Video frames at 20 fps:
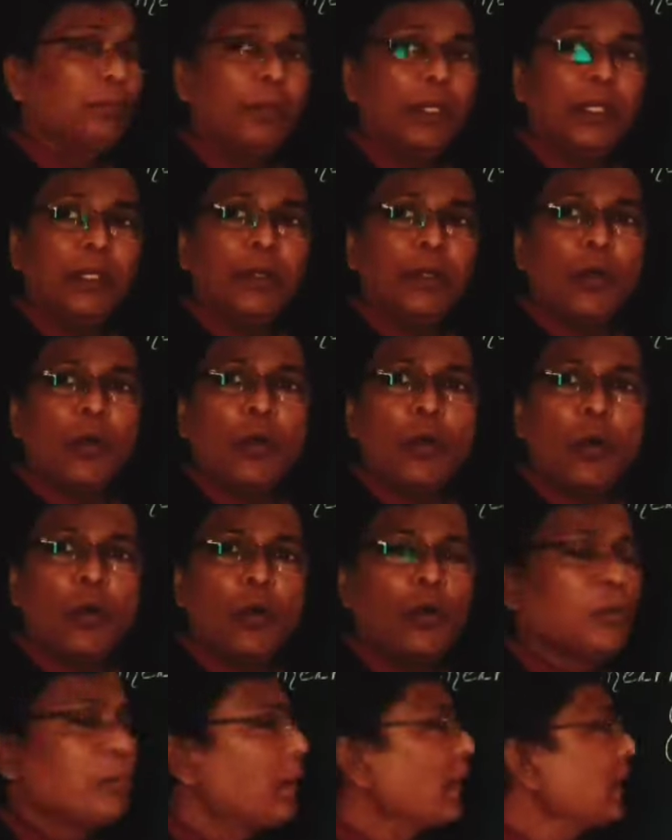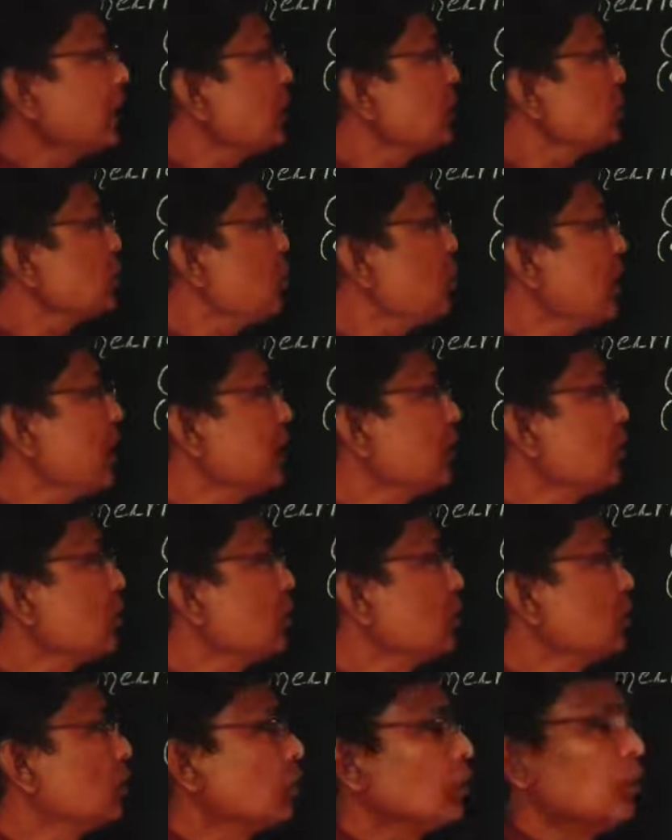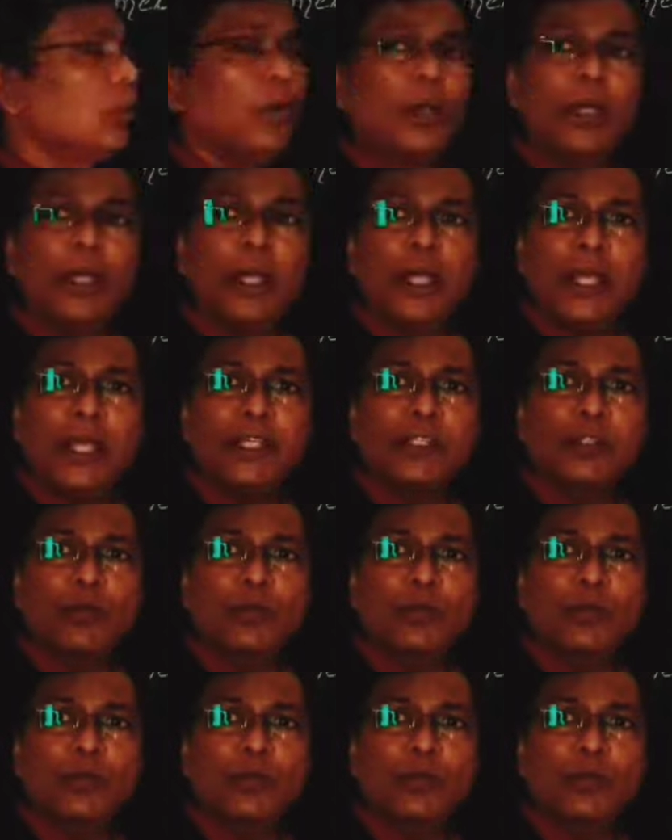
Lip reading: b whole bracket square equal to a